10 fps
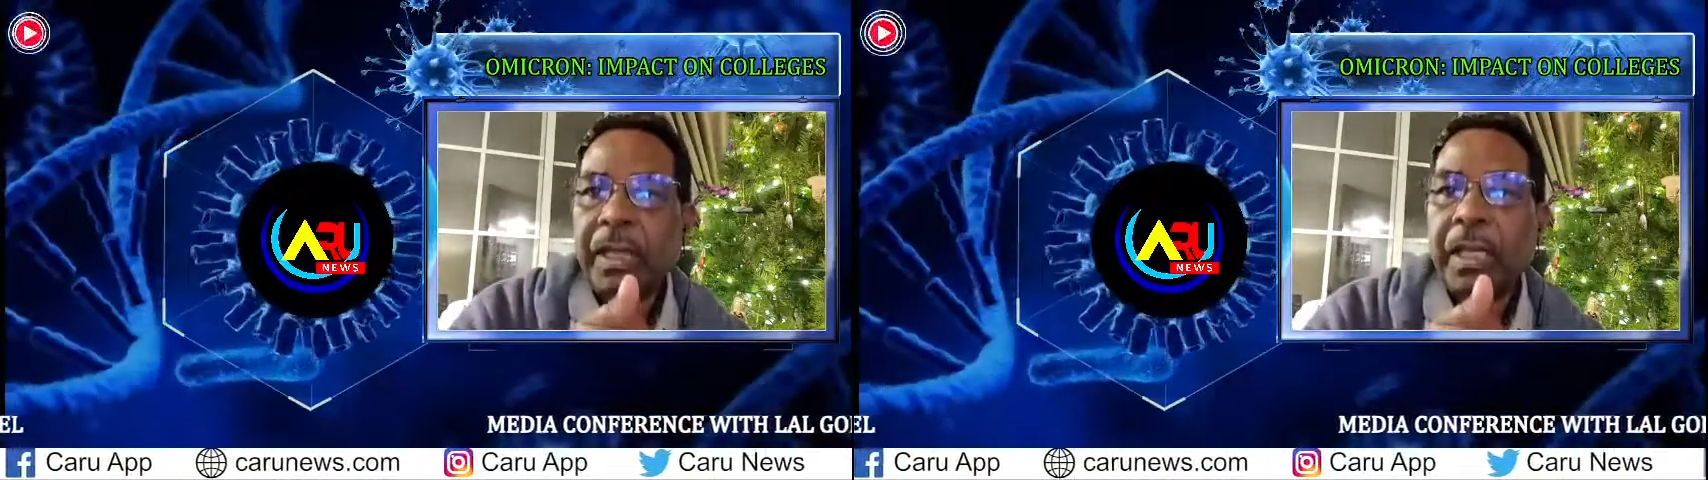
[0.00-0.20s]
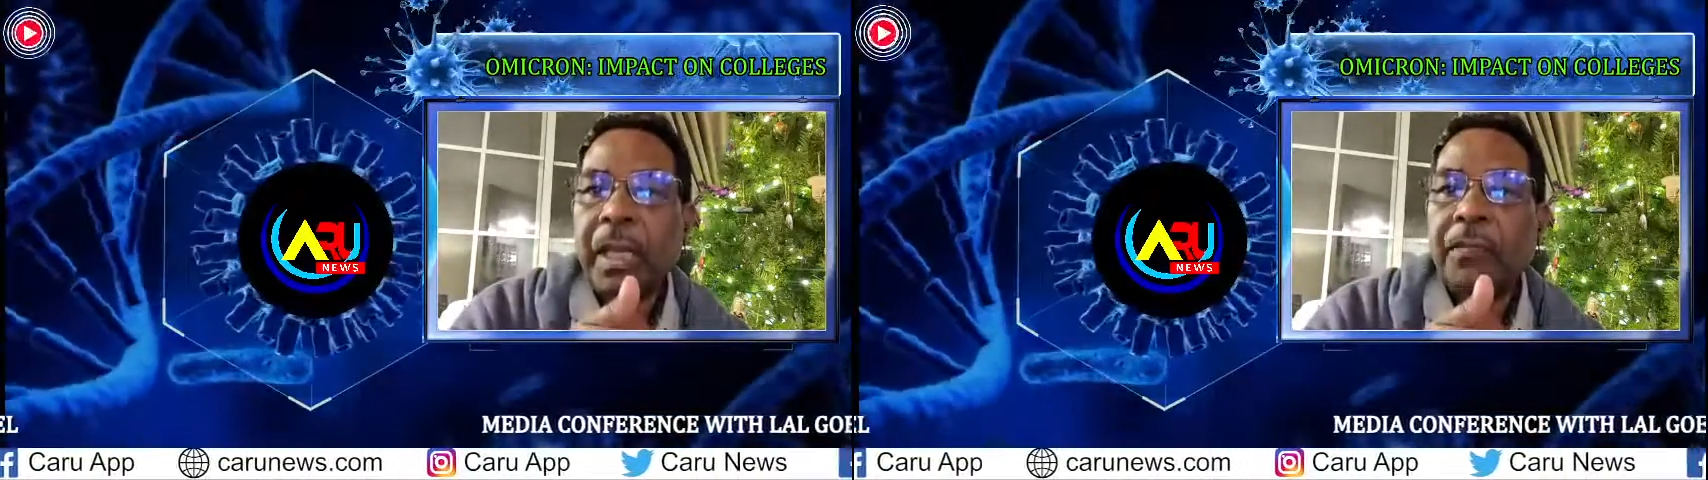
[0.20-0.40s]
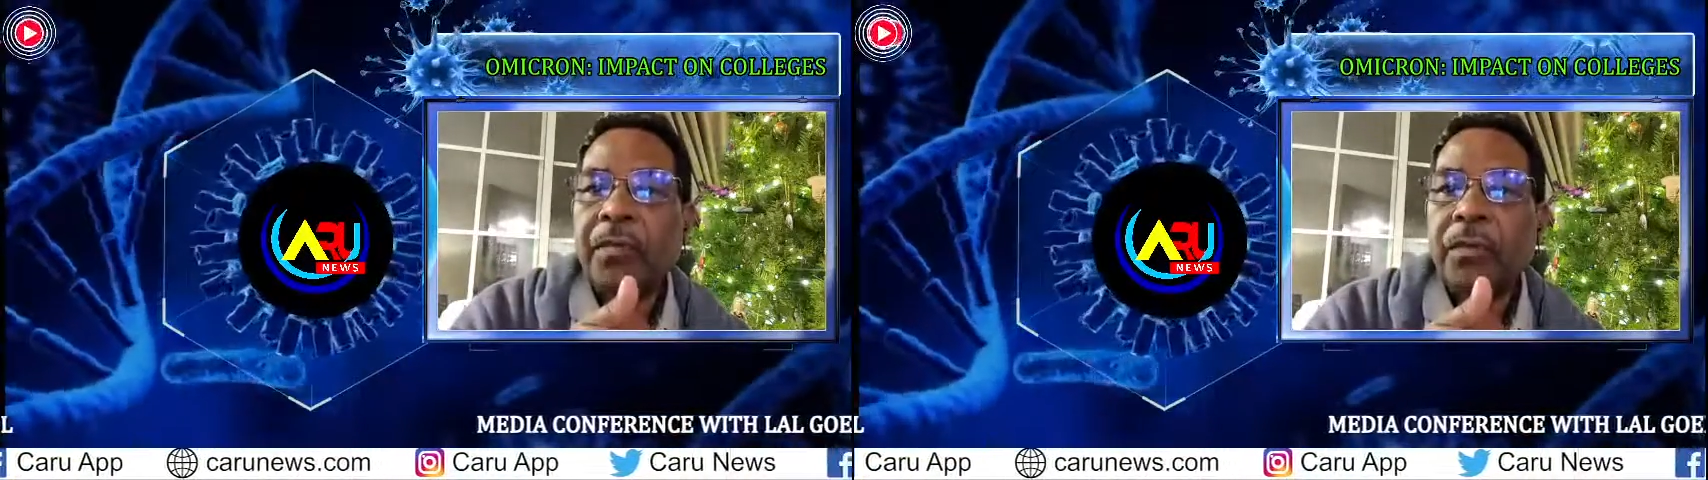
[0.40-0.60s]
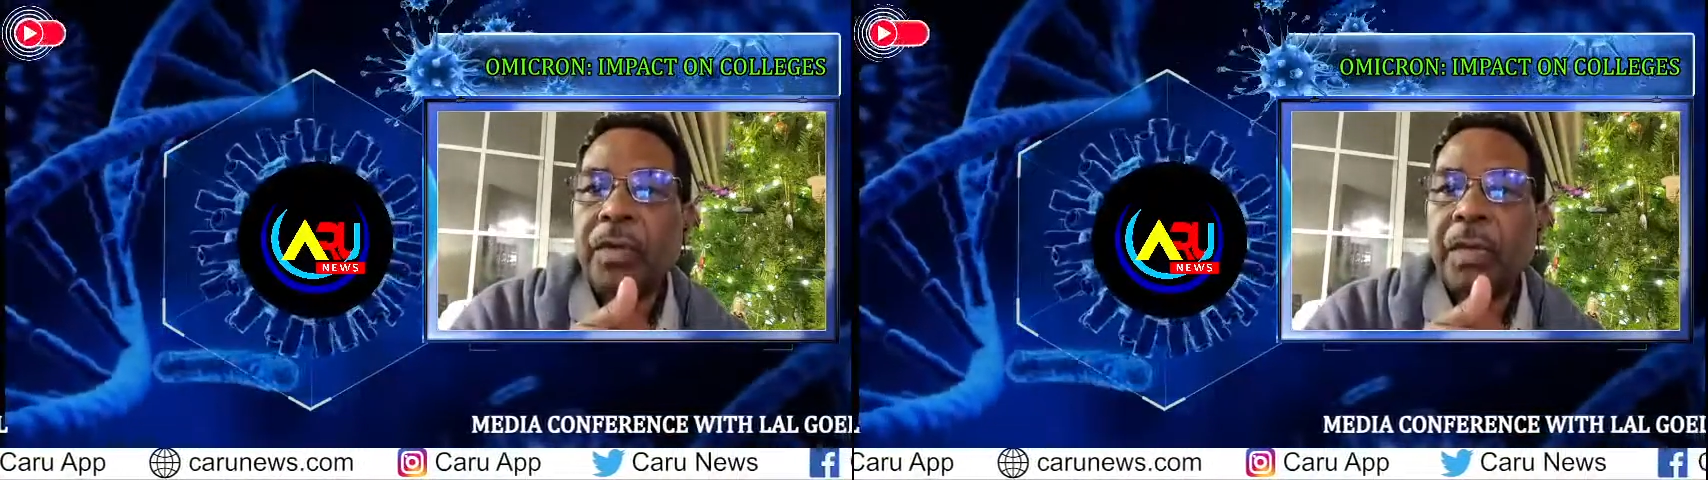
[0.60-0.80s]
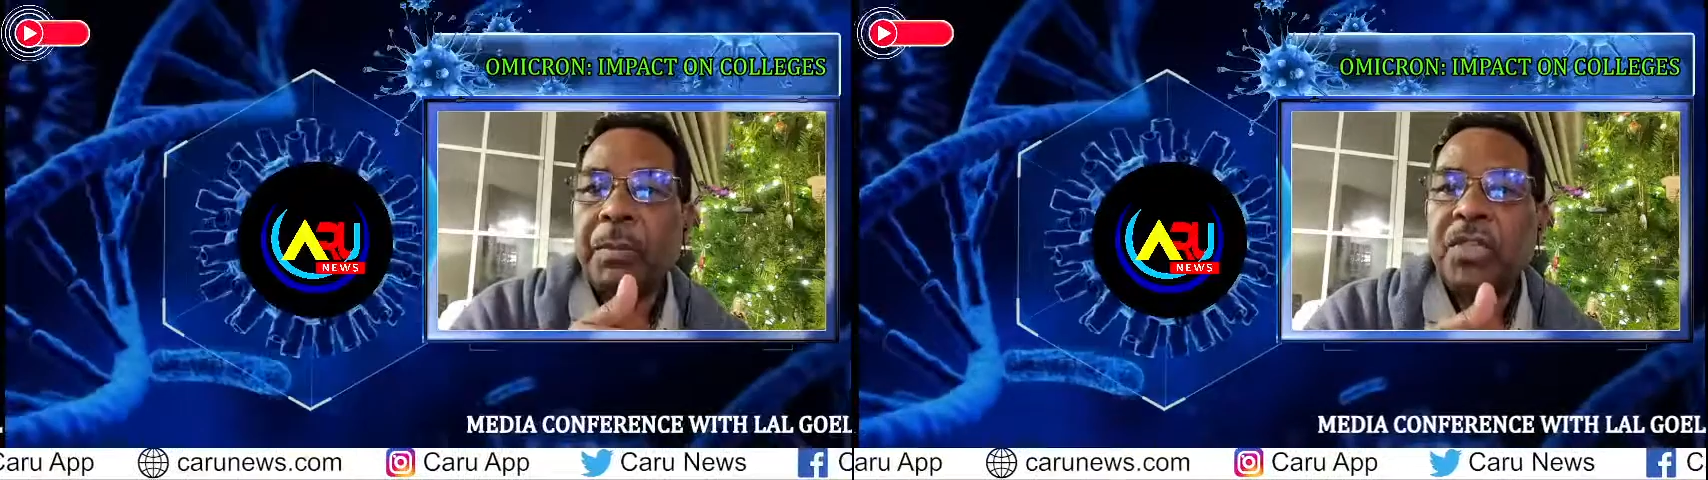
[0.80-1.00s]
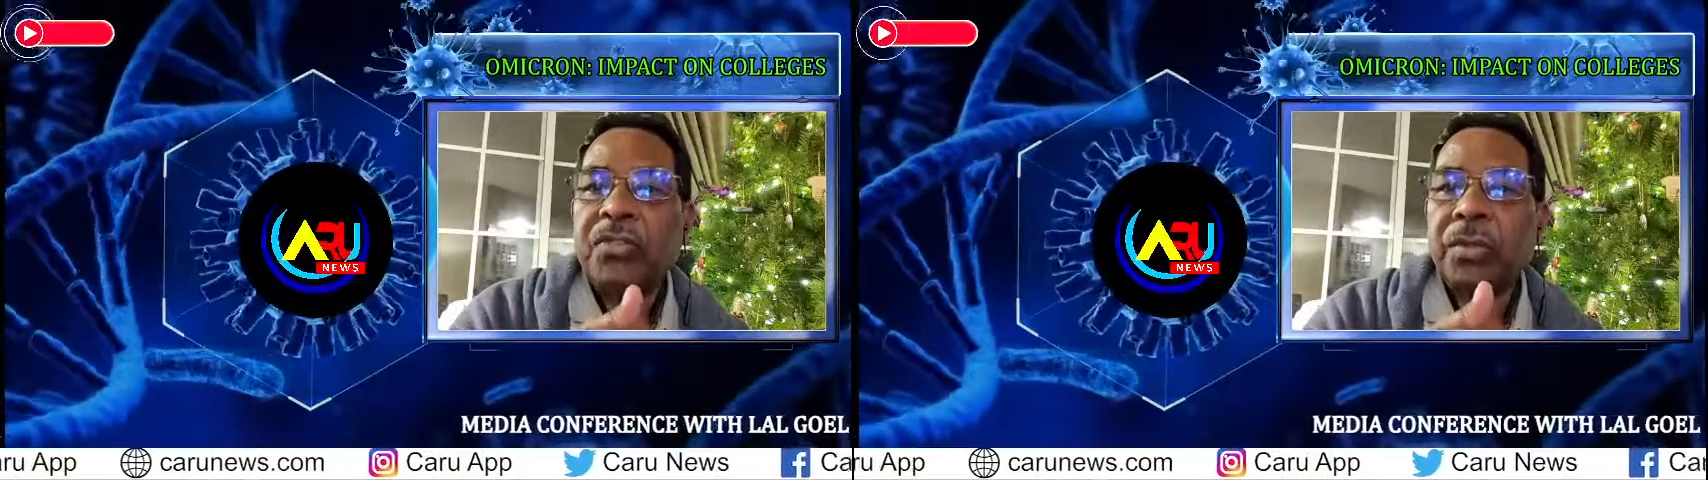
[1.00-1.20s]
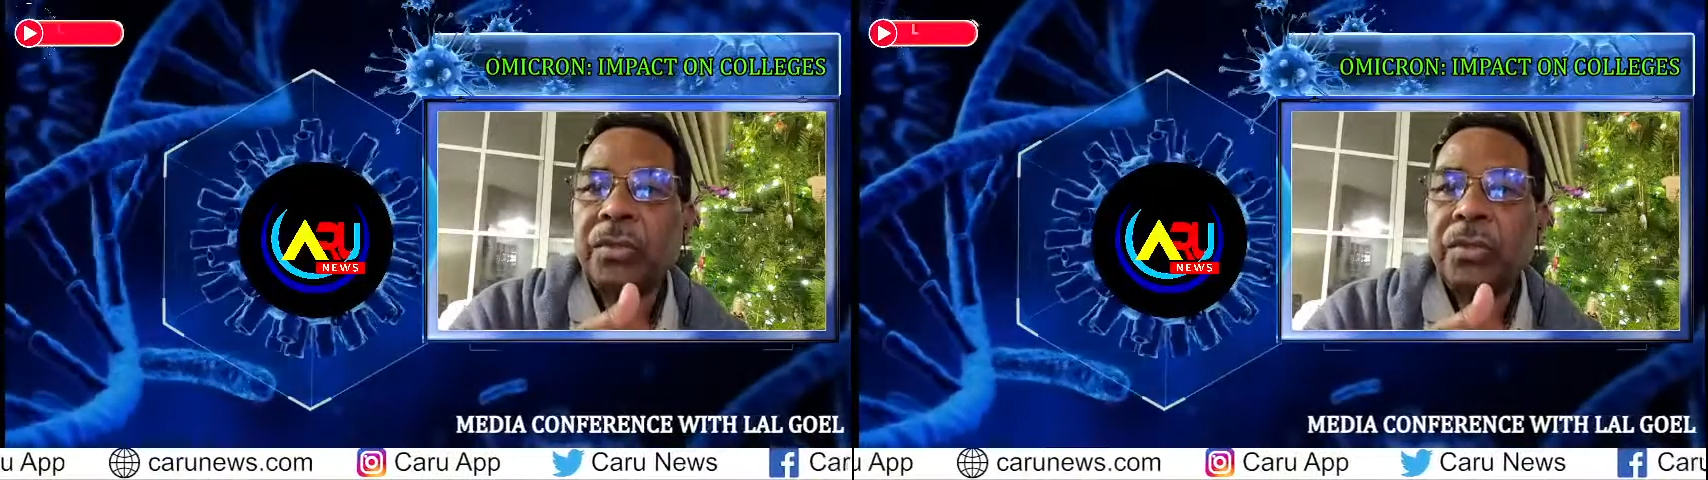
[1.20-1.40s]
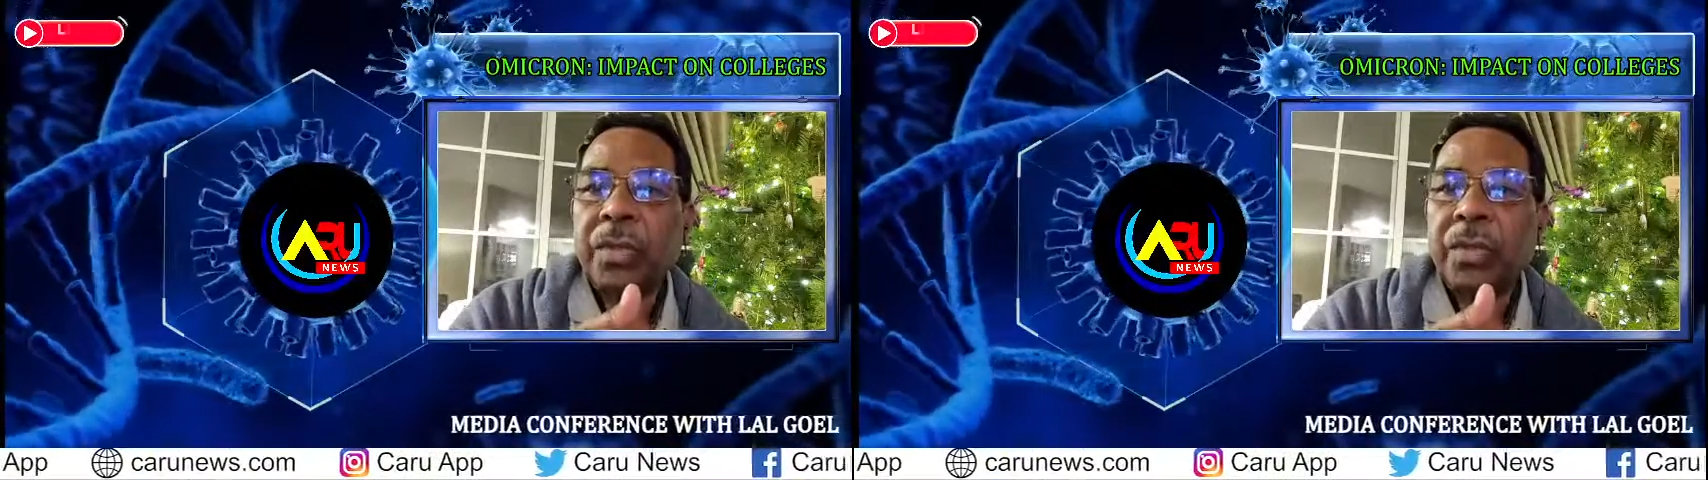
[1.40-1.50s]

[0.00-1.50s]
a few dimensions